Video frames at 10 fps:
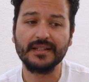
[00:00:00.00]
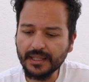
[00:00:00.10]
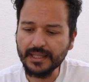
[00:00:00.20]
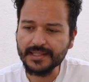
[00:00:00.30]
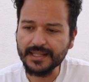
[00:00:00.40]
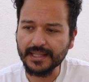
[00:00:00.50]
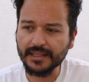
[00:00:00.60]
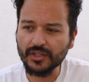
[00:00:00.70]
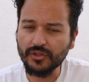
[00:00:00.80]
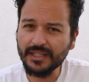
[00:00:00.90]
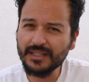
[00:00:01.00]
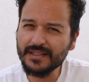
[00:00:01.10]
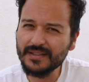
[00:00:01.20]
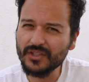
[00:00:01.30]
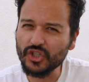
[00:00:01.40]
He said, you need
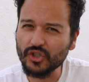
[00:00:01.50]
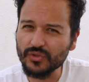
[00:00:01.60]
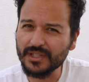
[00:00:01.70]
shoes